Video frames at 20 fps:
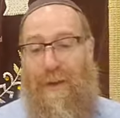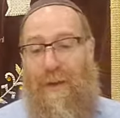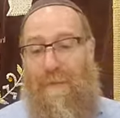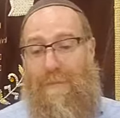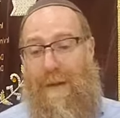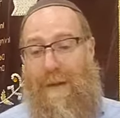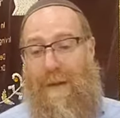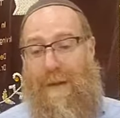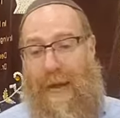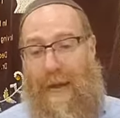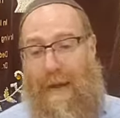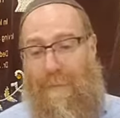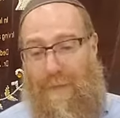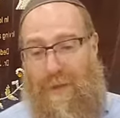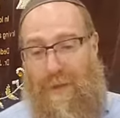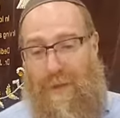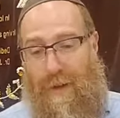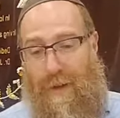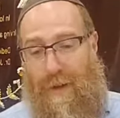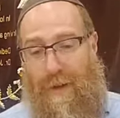Ben
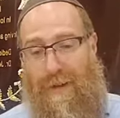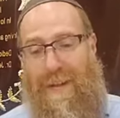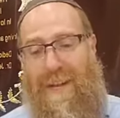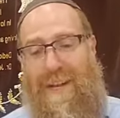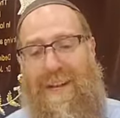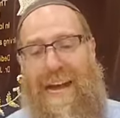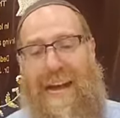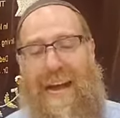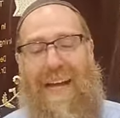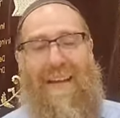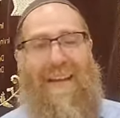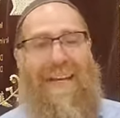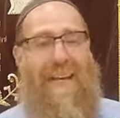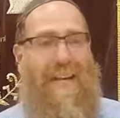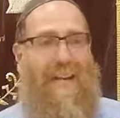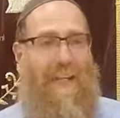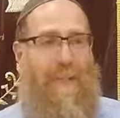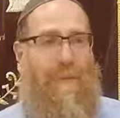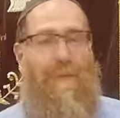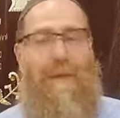Kamtsar did not, he
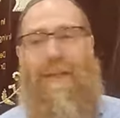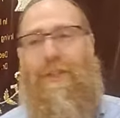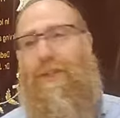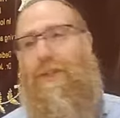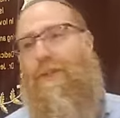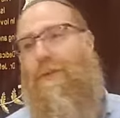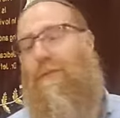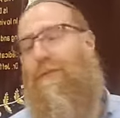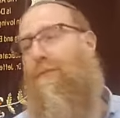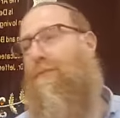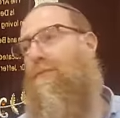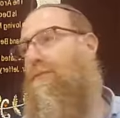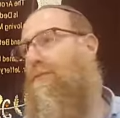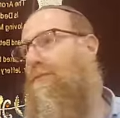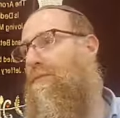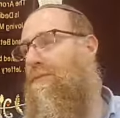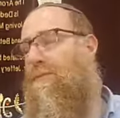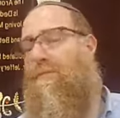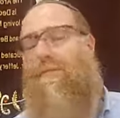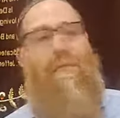had a special
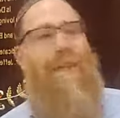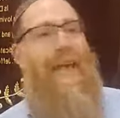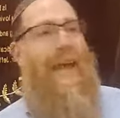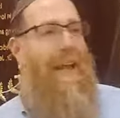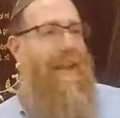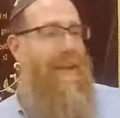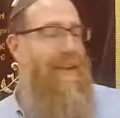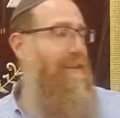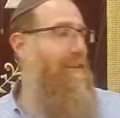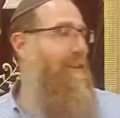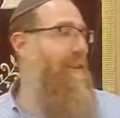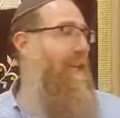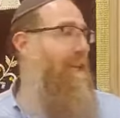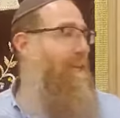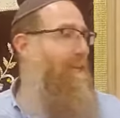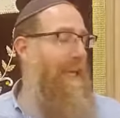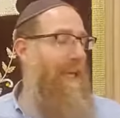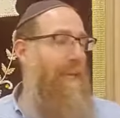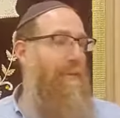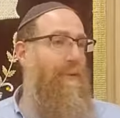talent. He
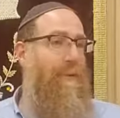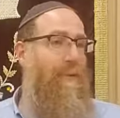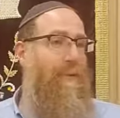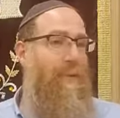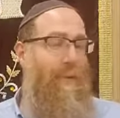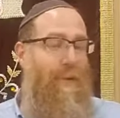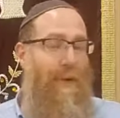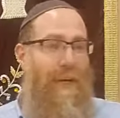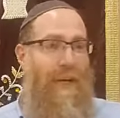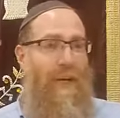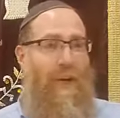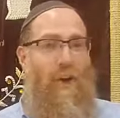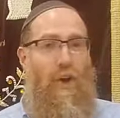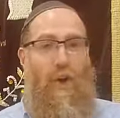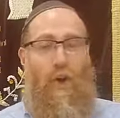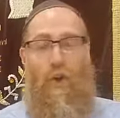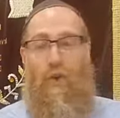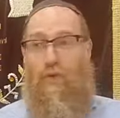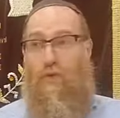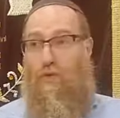was able to
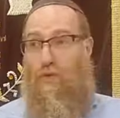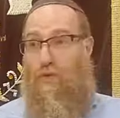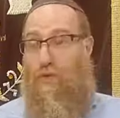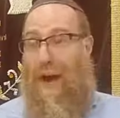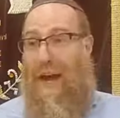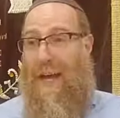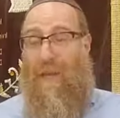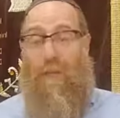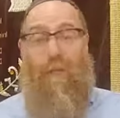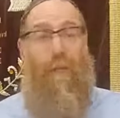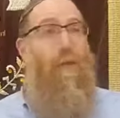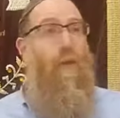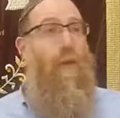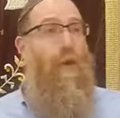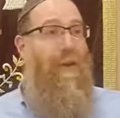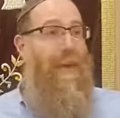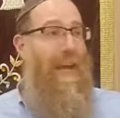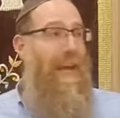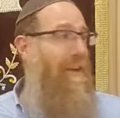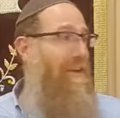write
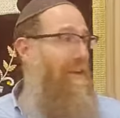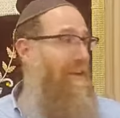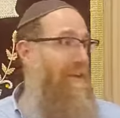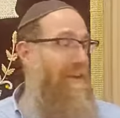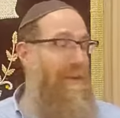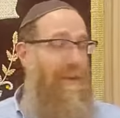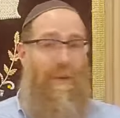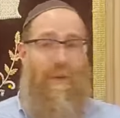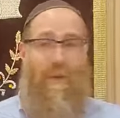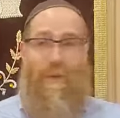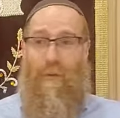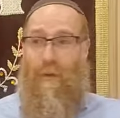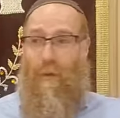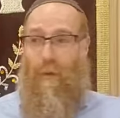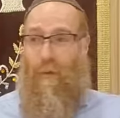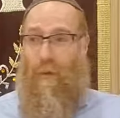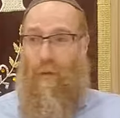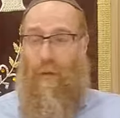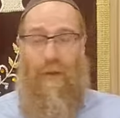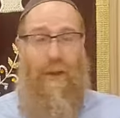4 letters with
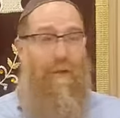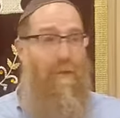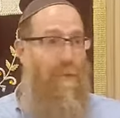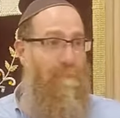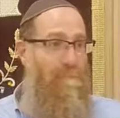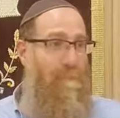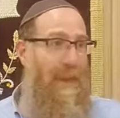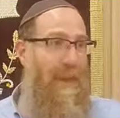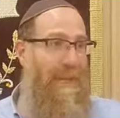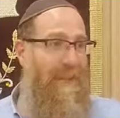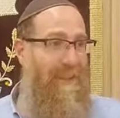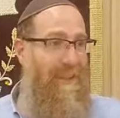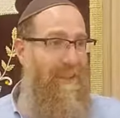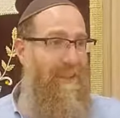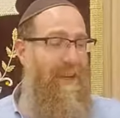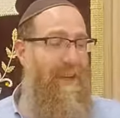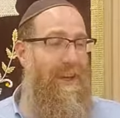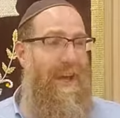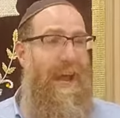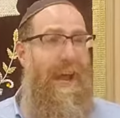4 different
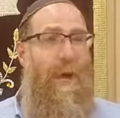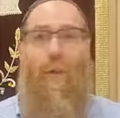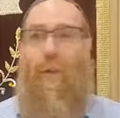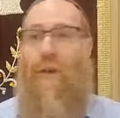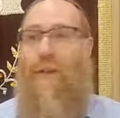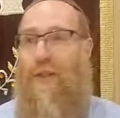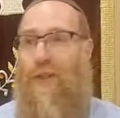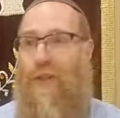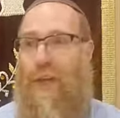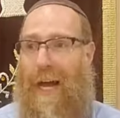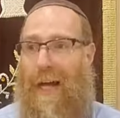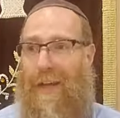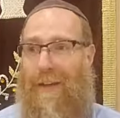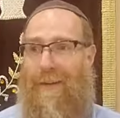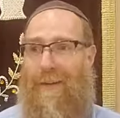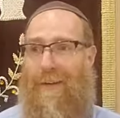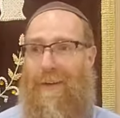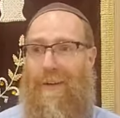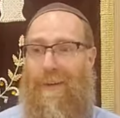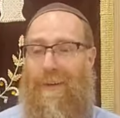pens at one
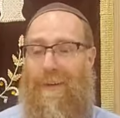shot.